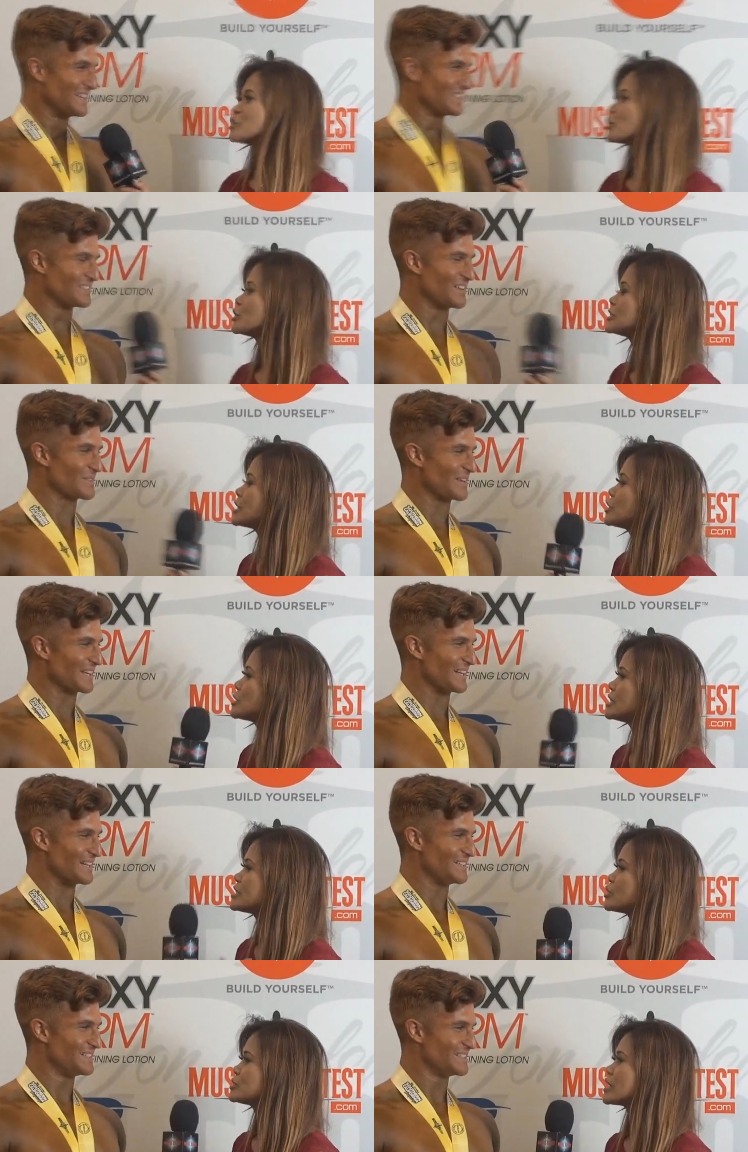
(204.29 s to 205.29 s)
Speaker 1: so you said you,
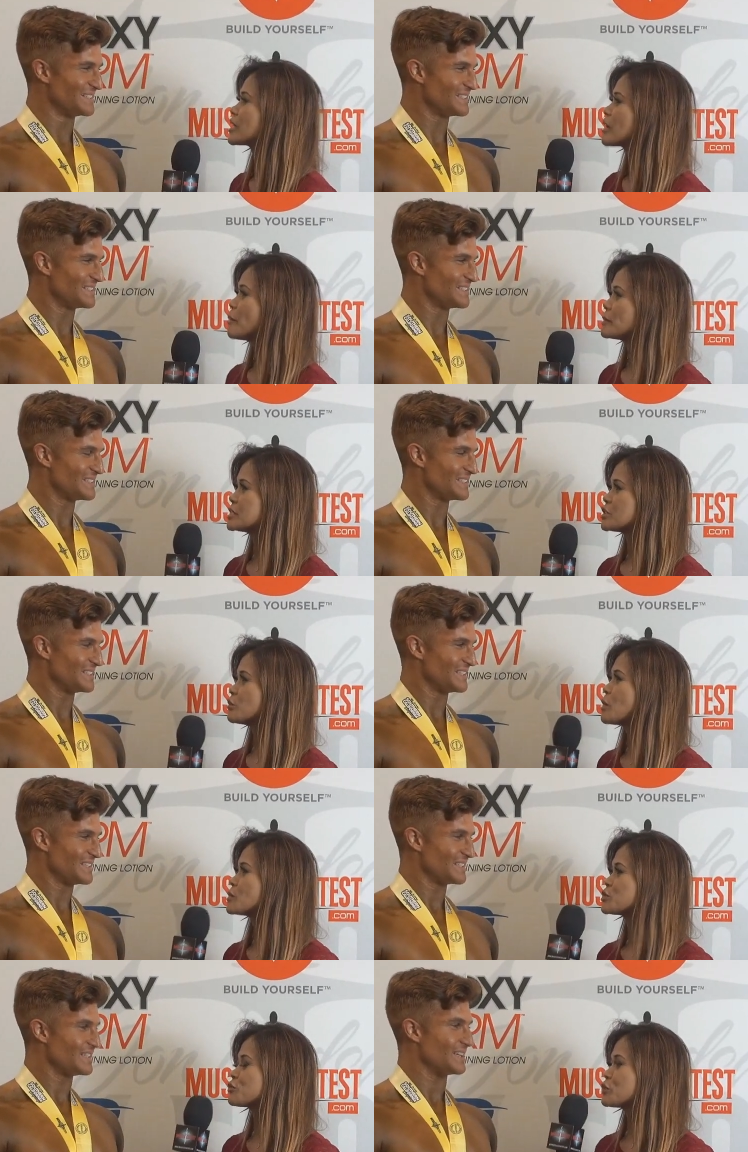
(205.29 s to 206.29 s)
this is your second competition.
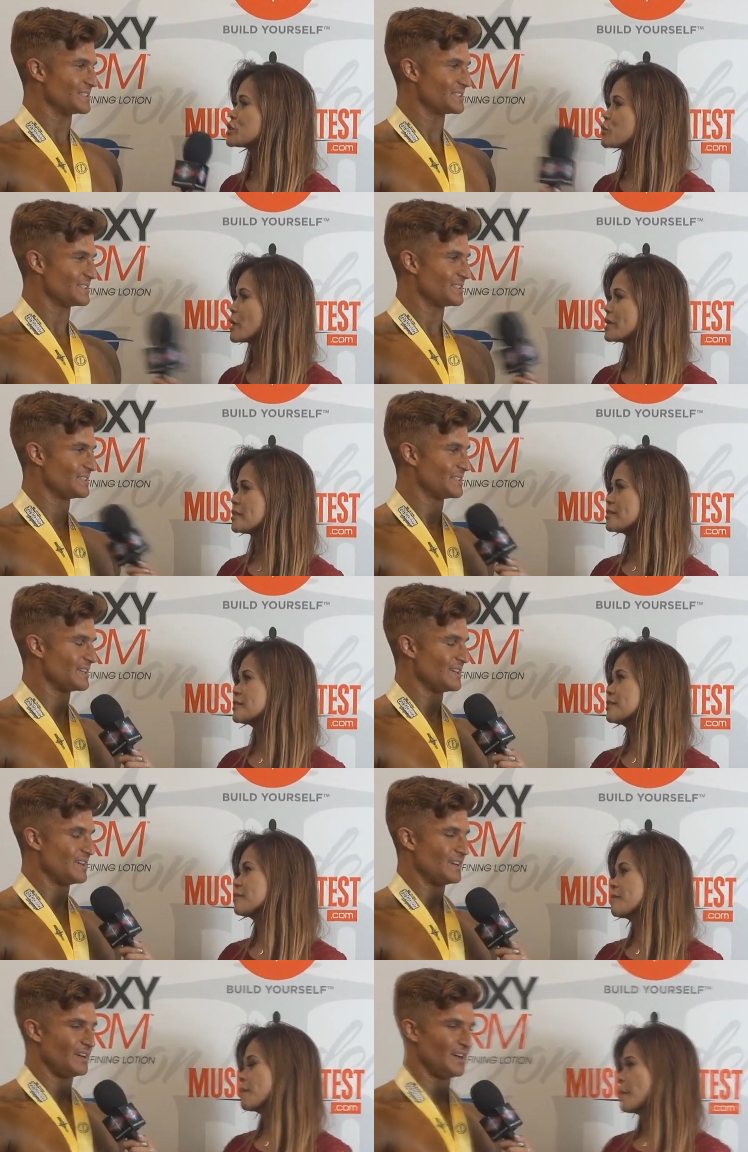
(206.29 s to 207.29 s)
What was your yes. first one?
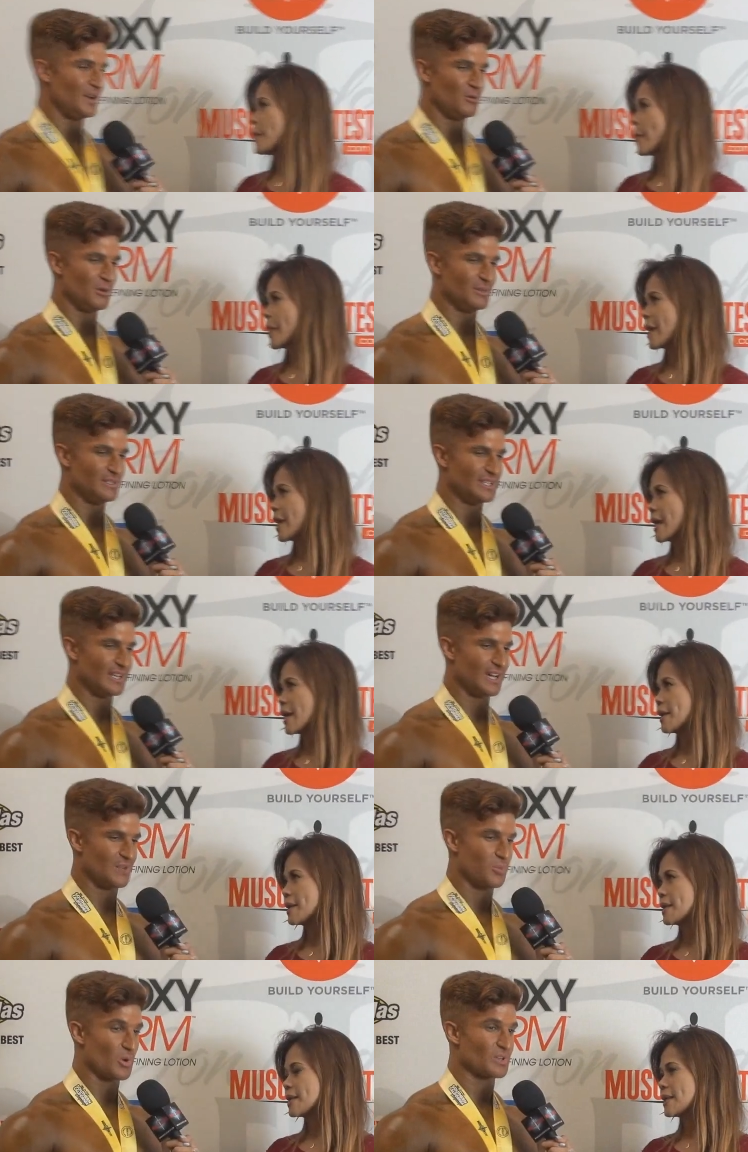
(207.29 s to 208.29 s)
Speaker 2: Oh, what was it?
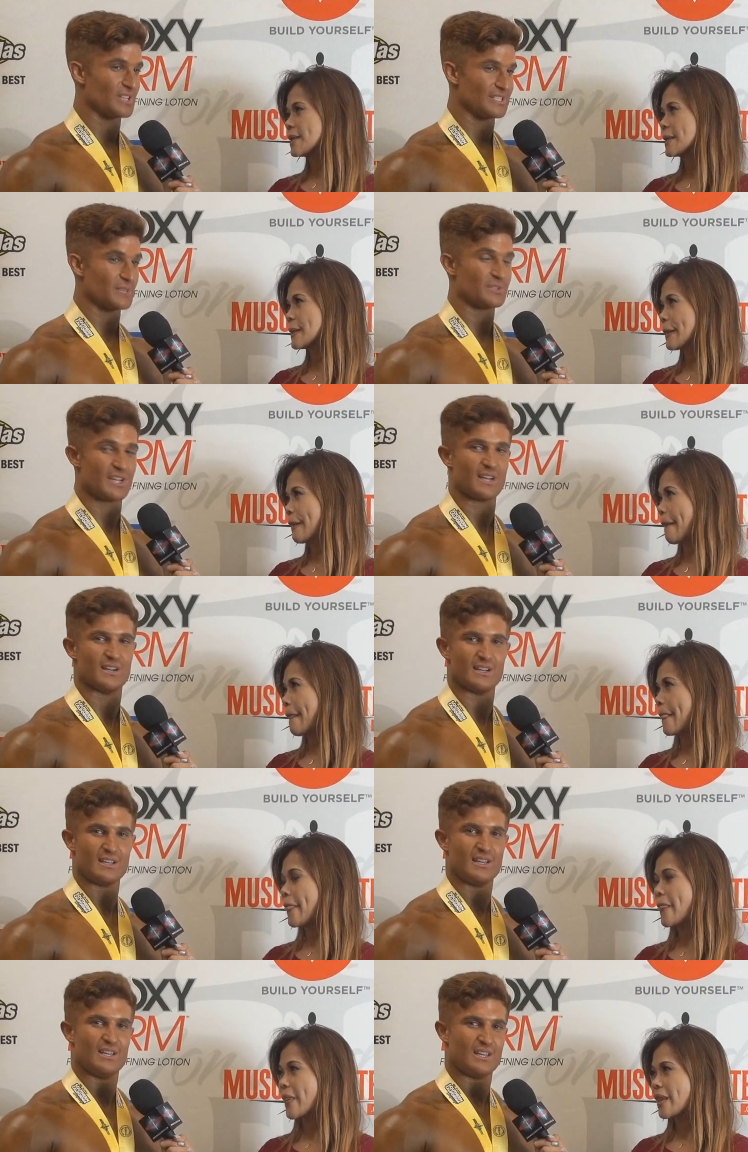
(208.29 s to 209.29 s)
Uh, border states. It was here.
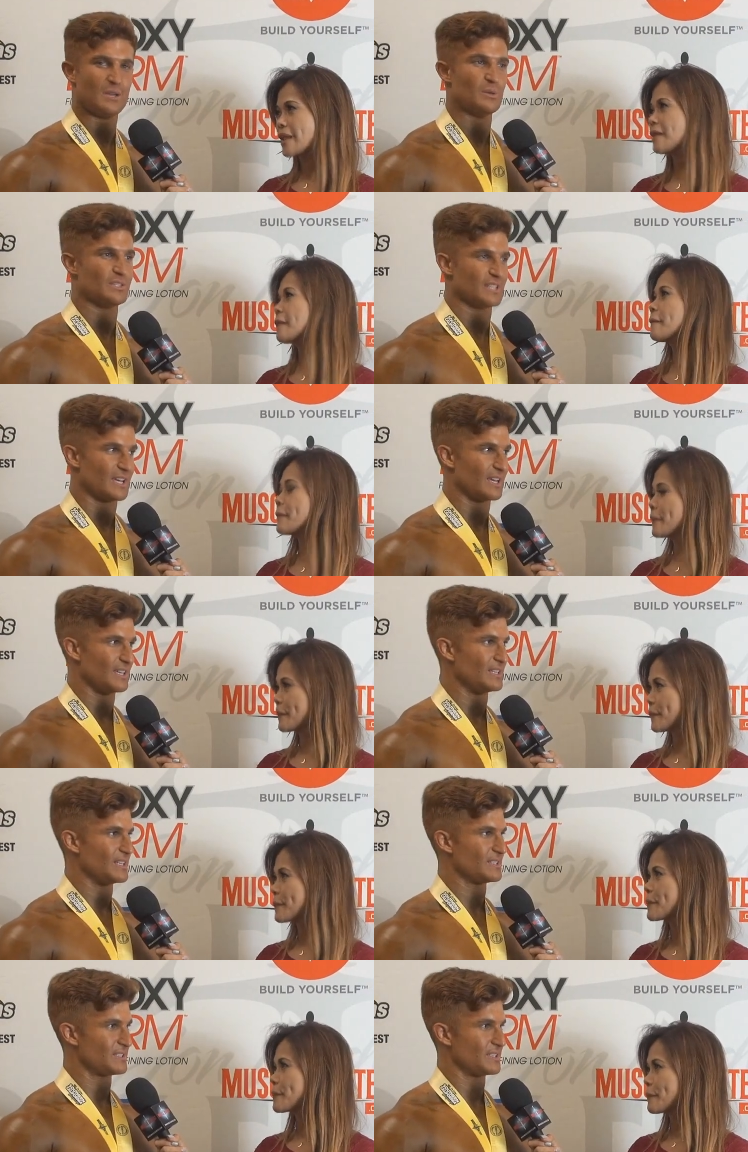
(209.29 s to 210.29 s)
It was uh,
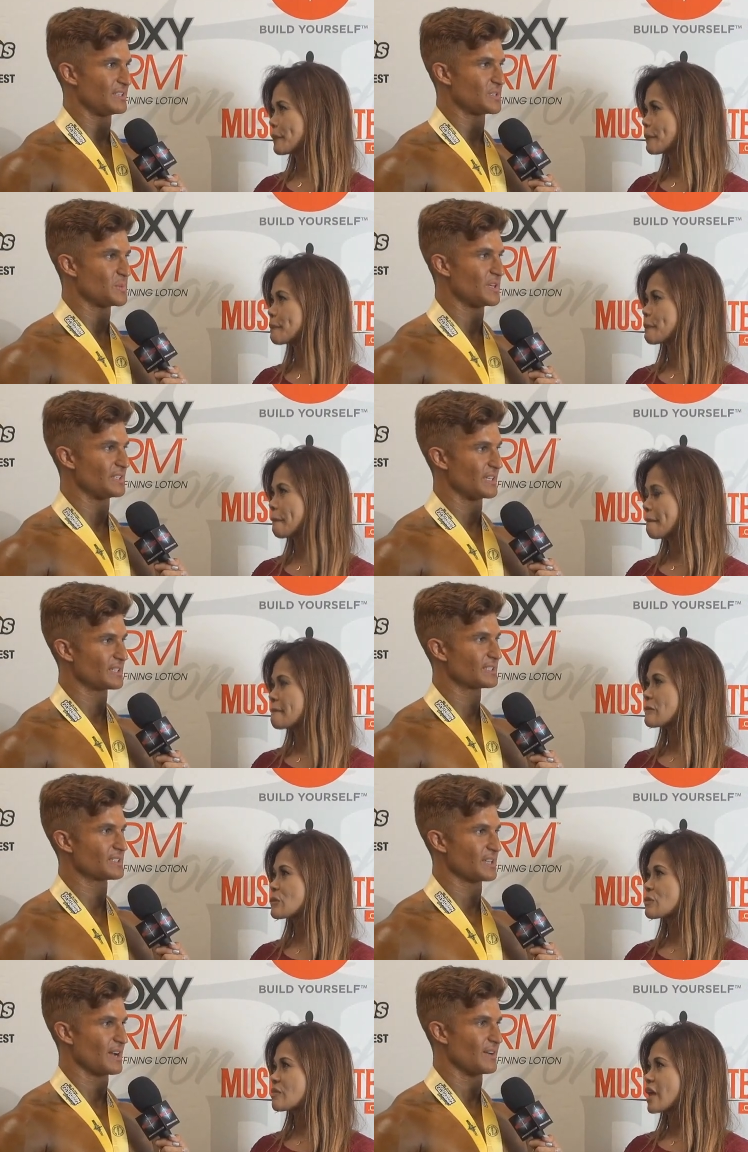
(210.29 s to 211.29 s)
in this in this building.
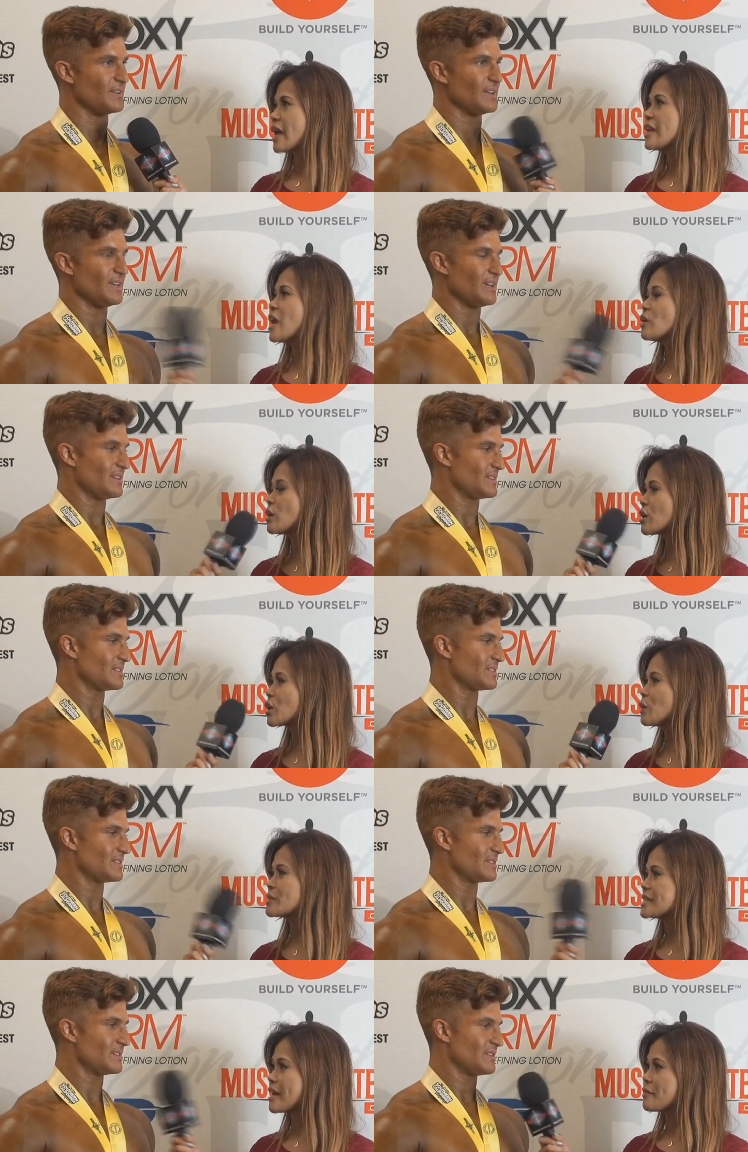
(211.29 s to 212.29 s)
So. And
Speaker 1: how long
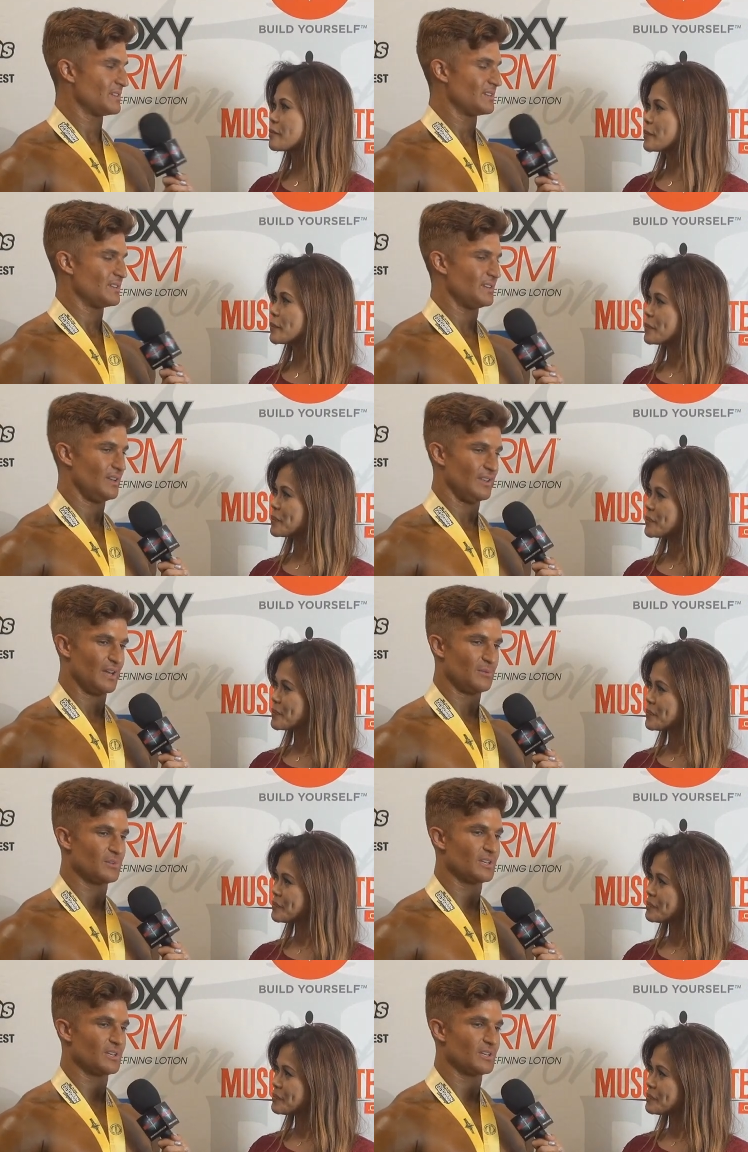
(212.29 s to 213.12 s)
ago was that?
Speaker 2: Oh, that